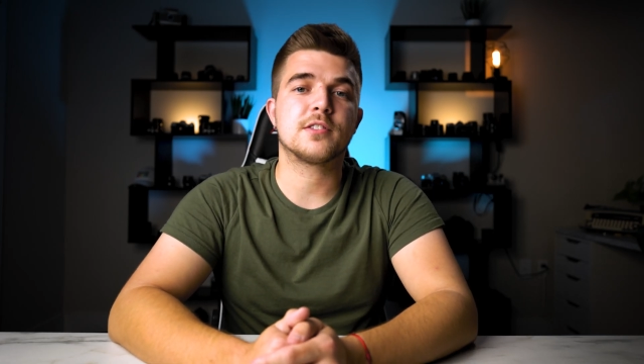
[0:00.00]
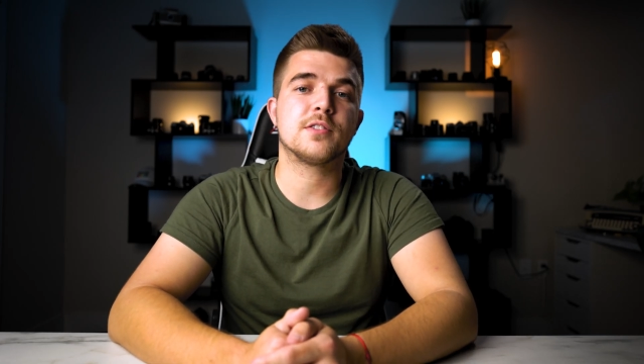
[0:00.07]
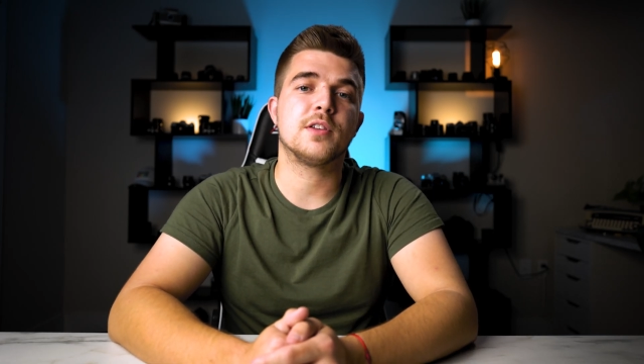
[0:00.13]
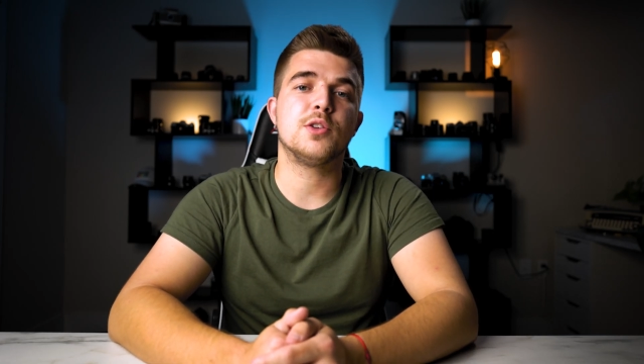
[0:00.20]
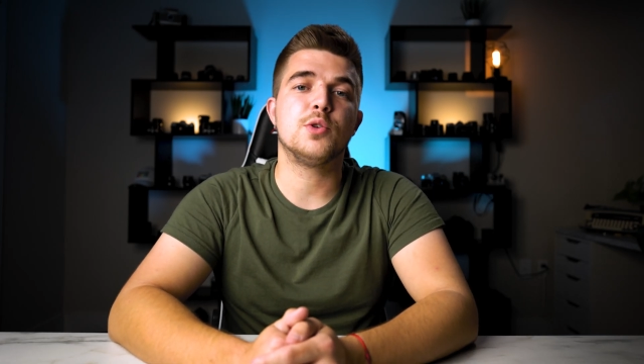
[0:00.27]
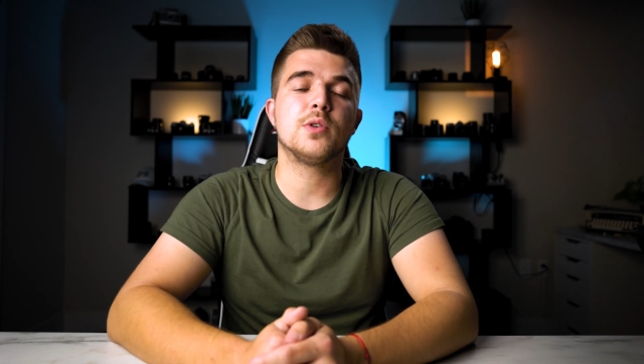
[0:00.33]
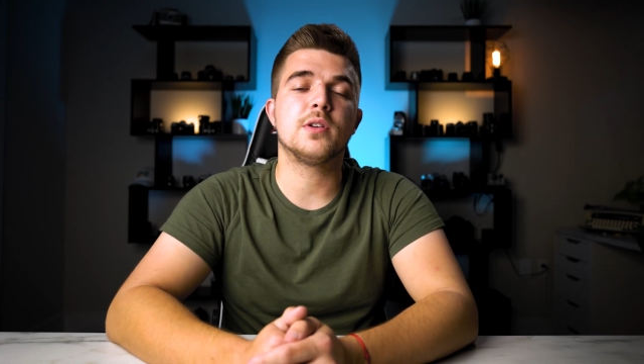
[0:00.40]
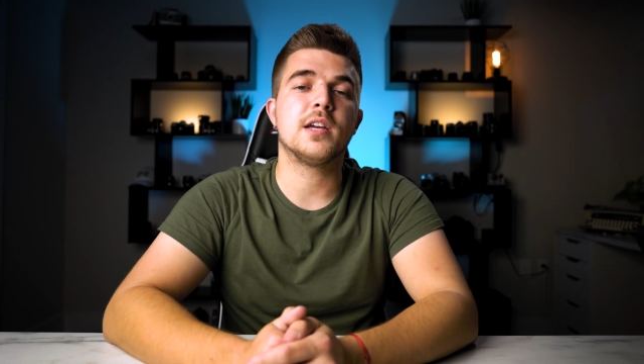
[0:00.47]
so that
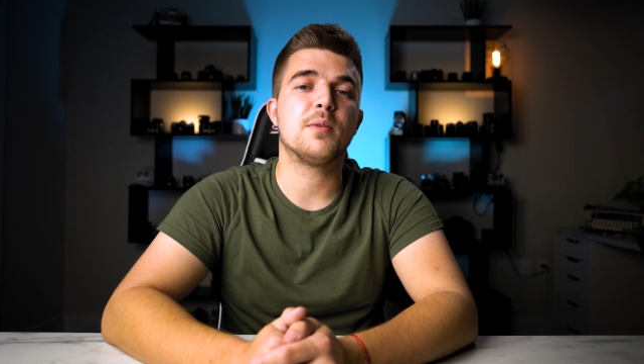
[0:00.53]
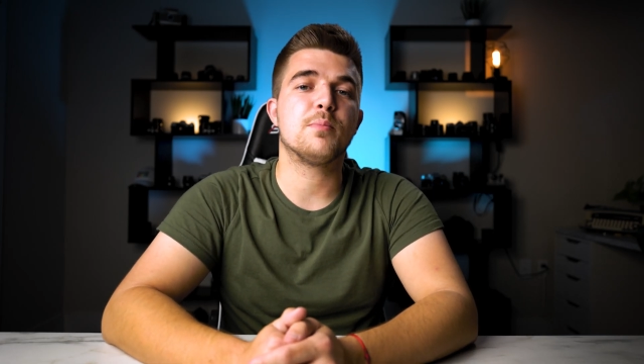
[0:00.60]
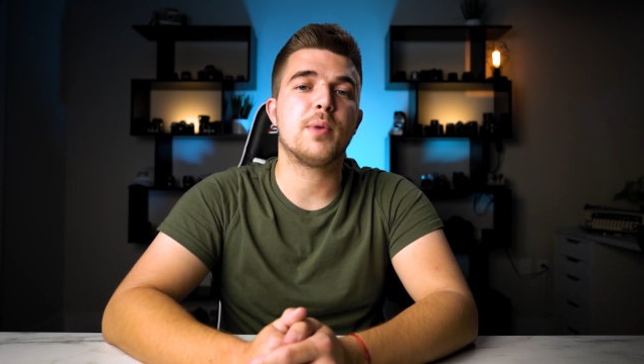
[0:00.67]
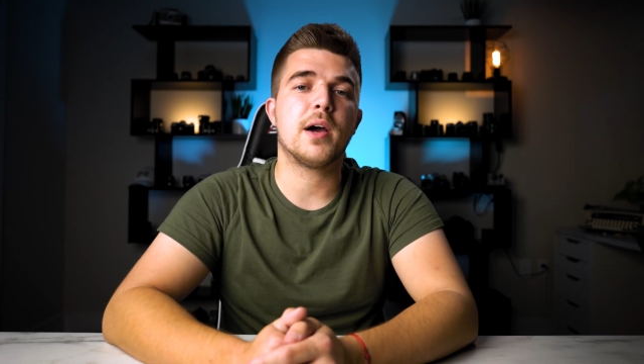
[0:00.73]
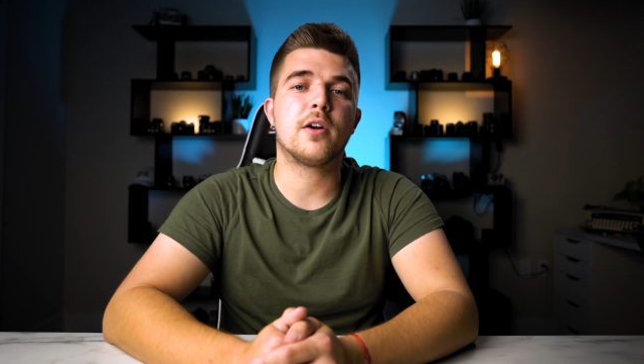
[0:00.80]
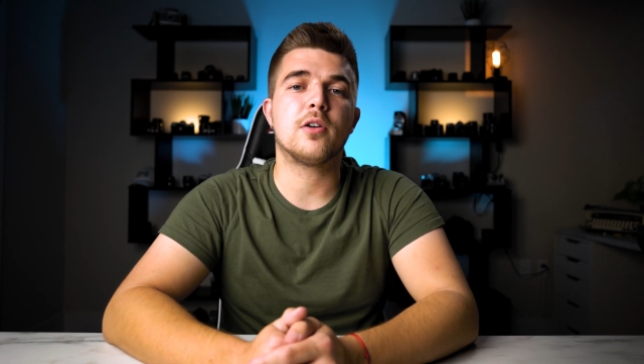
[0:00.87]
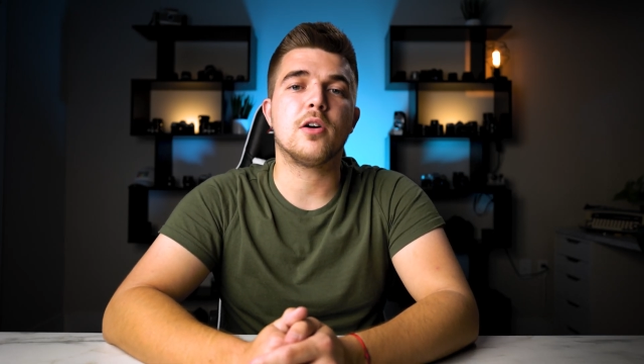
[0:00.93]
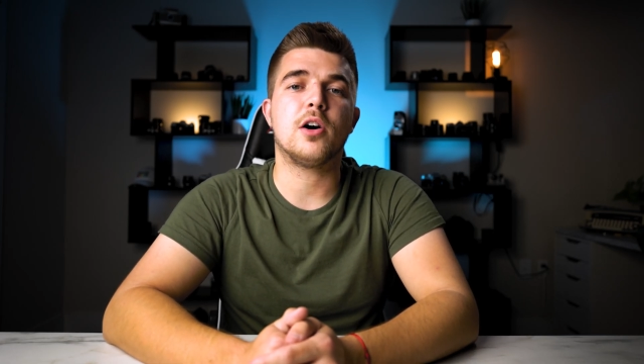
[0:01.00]
you can get
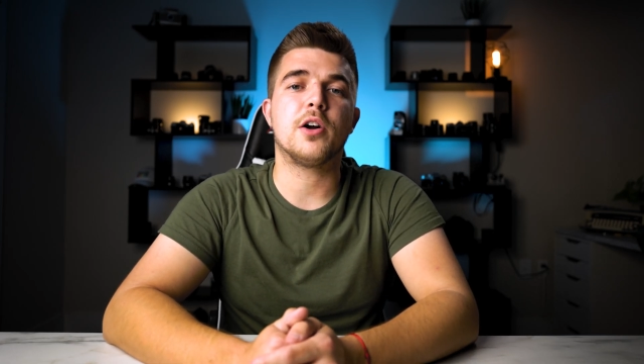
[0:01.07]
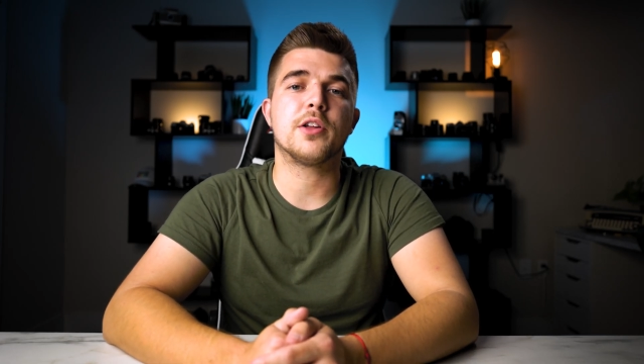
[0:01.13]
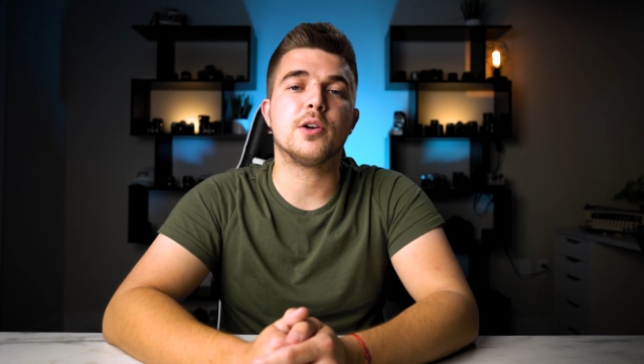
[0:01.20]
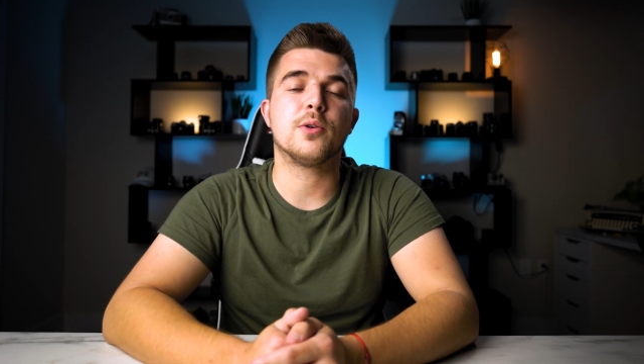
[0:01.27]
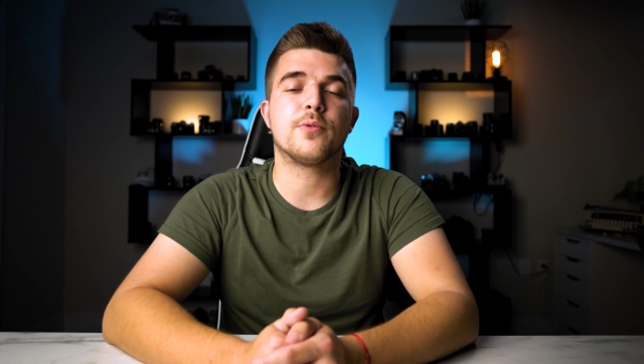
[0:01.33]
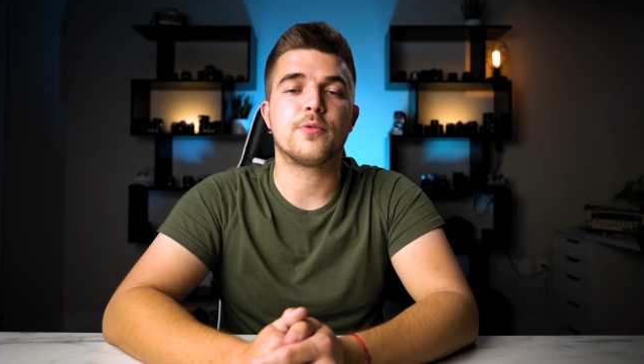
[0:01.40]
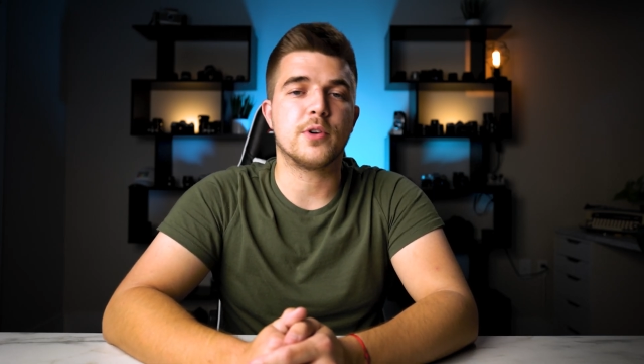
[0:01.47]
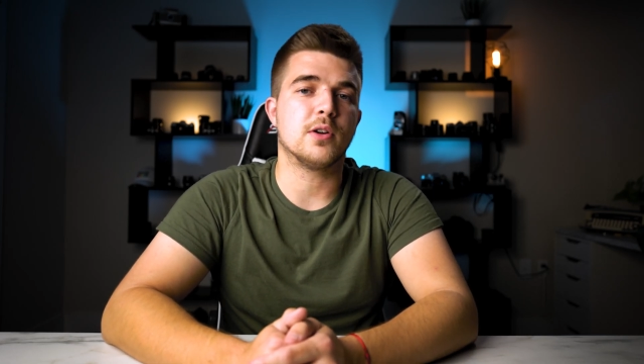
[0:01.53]
better audio
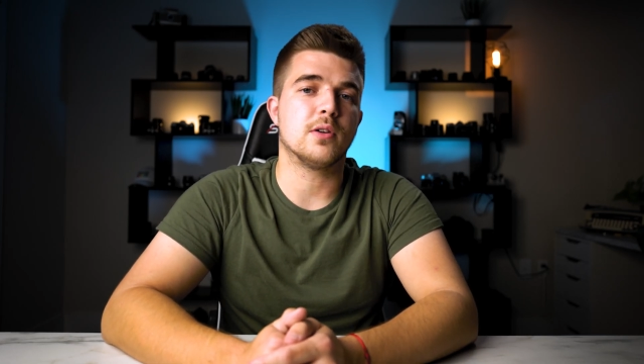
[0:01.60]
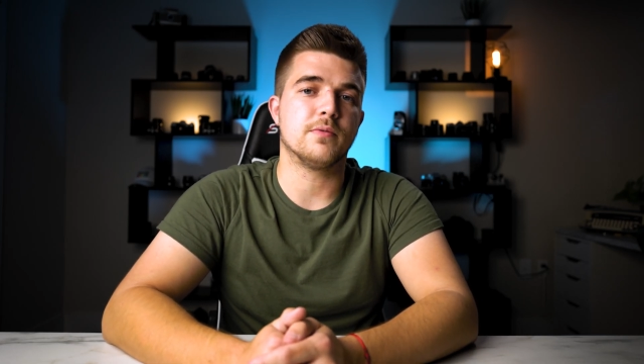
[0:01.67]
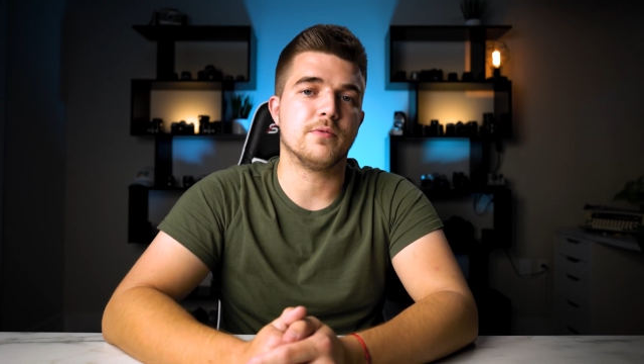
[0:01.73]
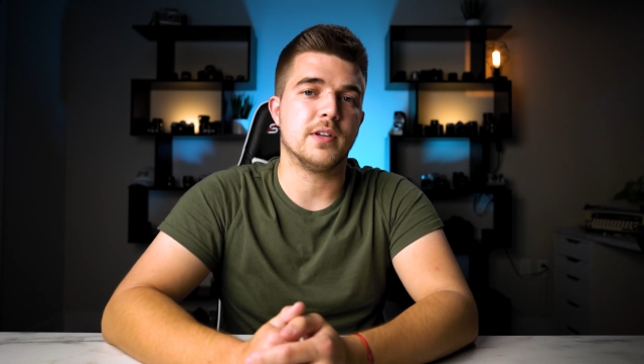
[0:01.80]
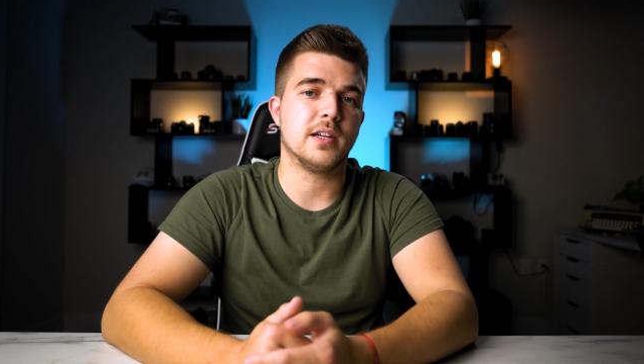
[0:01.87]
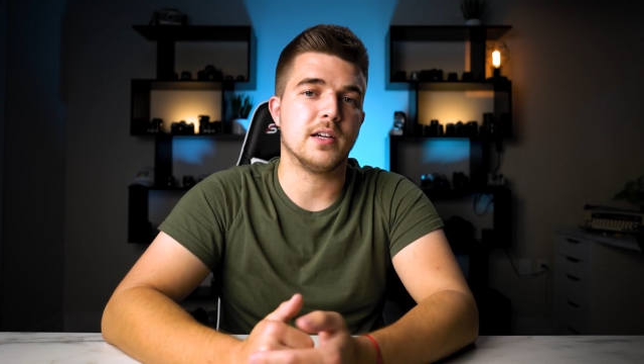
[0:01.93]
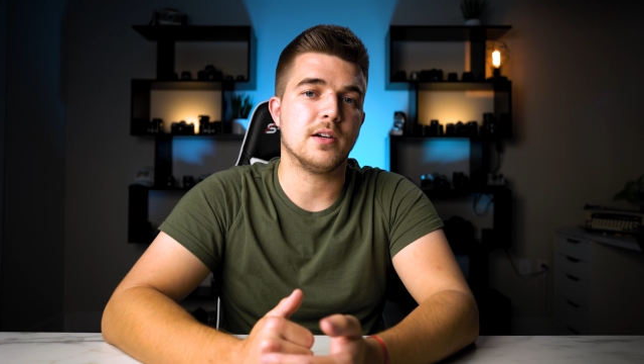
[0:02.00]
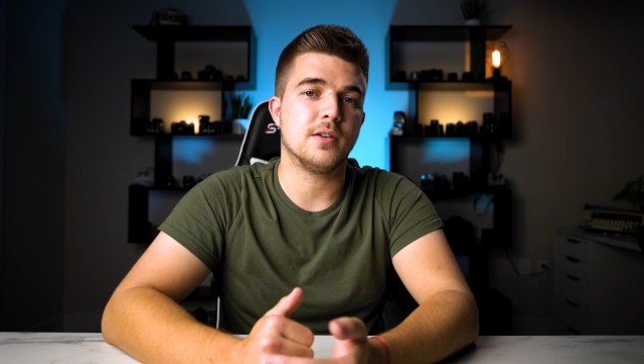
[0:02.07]
for your
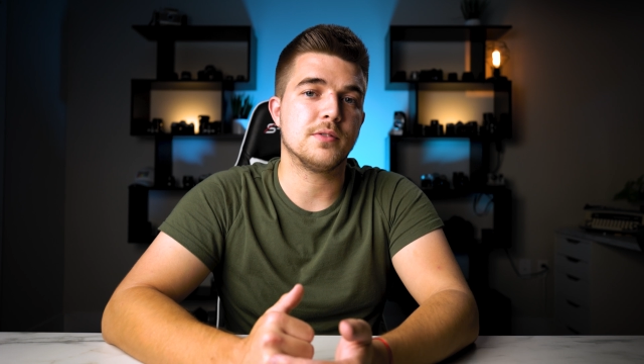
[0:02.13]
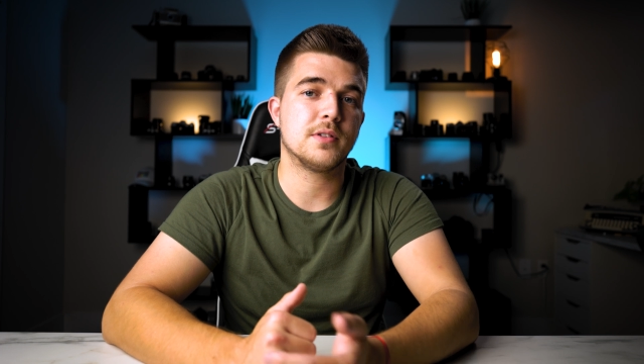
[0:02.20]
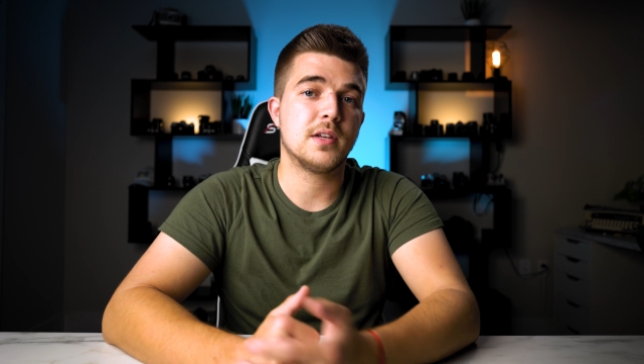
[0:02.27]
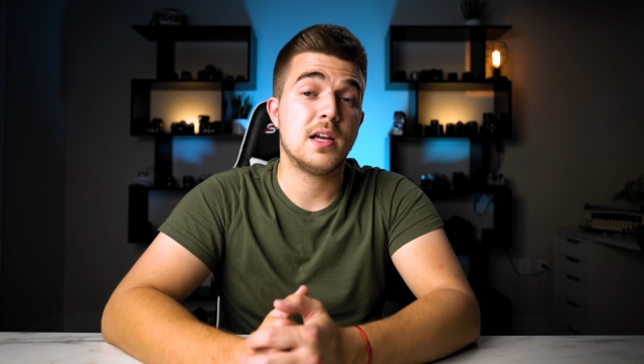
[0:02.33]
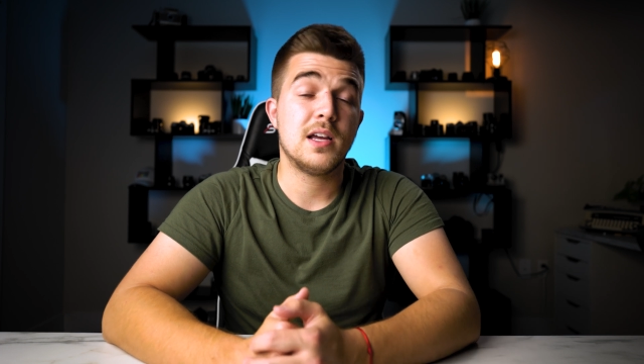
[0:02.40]
videos.